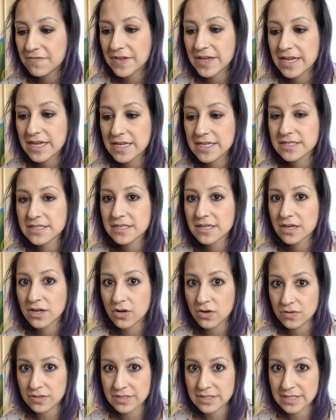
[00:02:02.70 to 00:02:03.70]
feeds
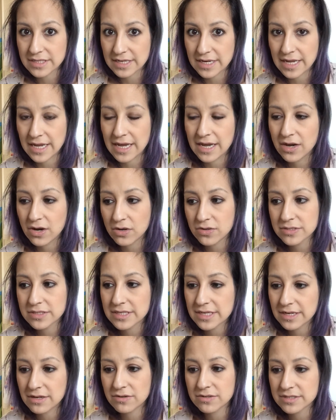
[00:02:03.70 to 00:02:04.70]
constantly.
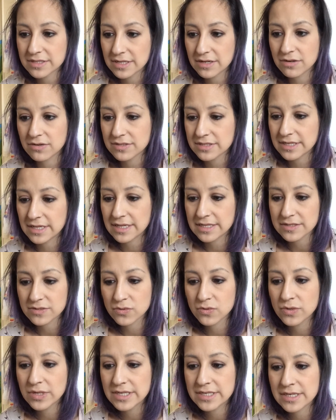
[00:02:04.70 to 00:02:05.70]
That's
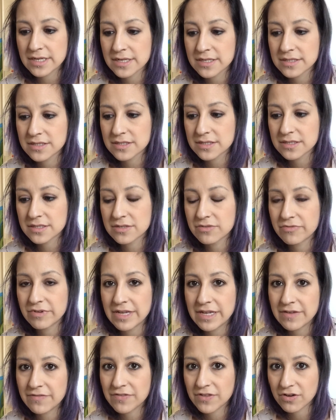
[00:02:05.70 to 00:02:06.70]
all he does to
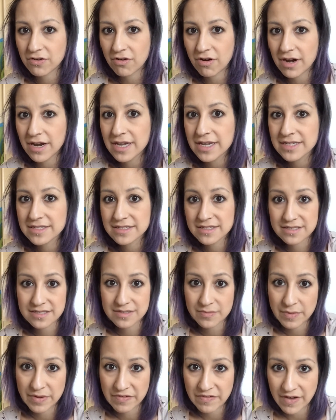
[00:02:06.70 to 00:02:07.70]
relieve the crying, is
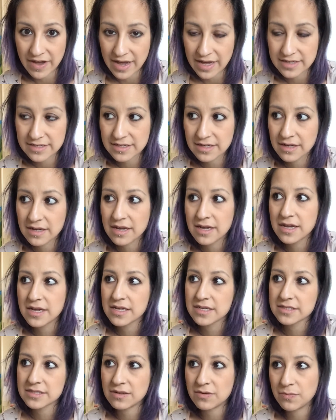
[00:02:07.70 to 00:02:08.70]
to be fed.
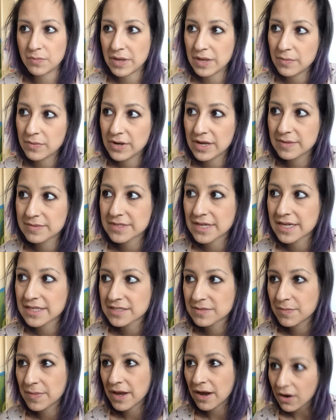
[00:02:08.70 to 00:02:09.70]
So people keep saying
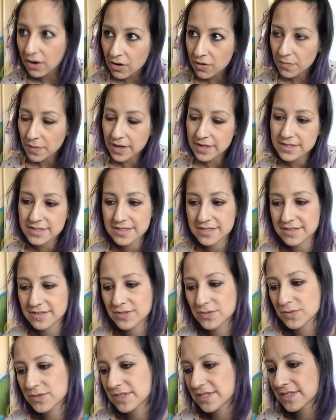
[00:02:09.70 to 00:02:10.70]
to me, oh, my
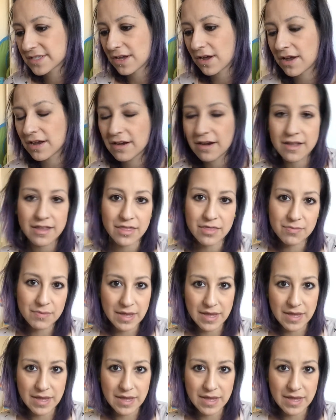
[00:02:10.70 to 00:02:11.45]
daughter's going like